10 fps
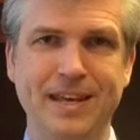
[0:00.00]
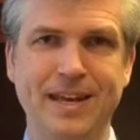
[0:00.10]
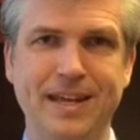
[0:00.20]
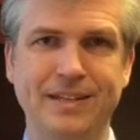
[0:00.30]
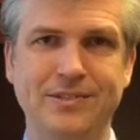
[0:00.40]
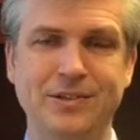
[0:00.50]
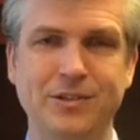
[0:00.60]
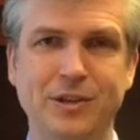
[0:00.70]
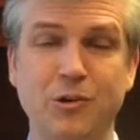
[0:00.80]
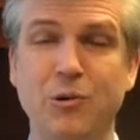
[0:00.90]
And so
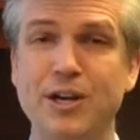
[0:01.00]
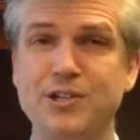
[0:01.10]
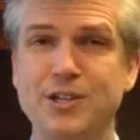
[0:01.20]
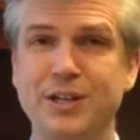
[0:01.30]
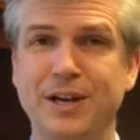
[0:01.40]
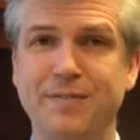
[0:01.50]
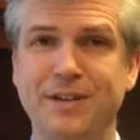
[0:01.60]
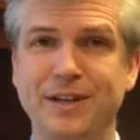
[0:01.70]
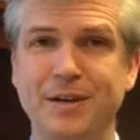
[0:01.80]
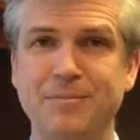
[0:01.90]
the question that
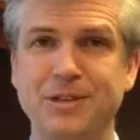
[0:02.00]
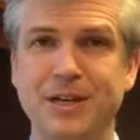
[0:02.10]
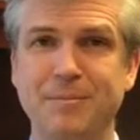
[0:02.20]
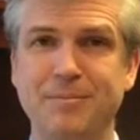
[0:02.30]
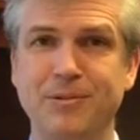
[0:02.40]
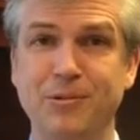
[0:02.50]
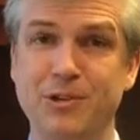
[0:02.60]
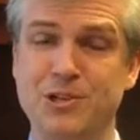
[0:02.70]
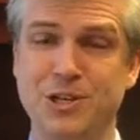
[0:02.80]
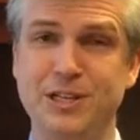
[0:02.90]
often comes up,
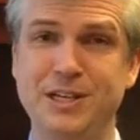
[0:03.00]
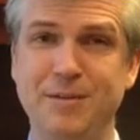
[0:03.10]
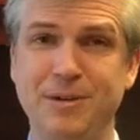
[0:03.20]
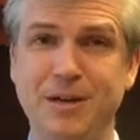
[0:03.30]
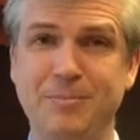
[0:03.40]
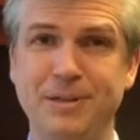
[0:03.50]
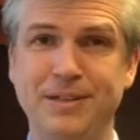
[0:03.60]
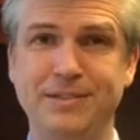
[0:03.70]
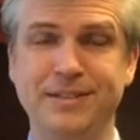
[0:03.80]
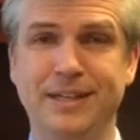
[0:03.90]
or should come up,
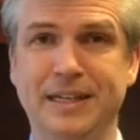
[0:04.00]
is